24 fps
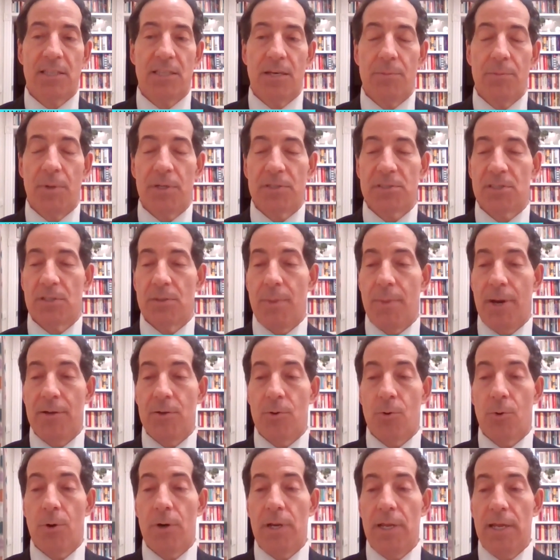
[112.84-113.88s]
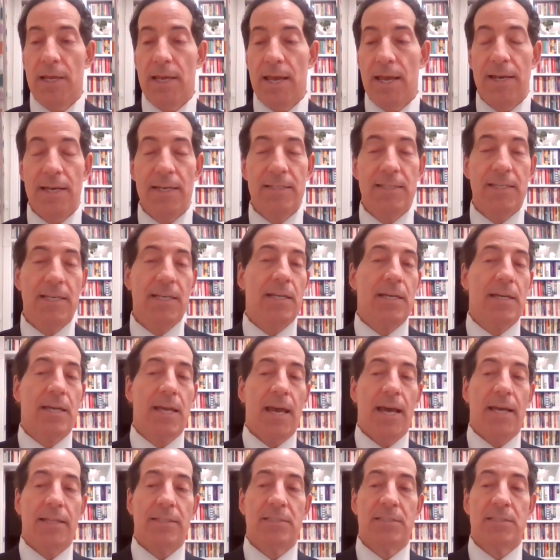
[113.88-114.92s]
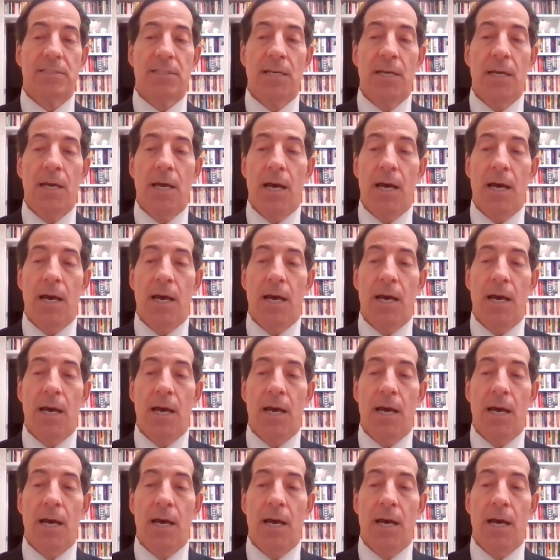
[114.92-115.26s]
the Muslim minority and indeed against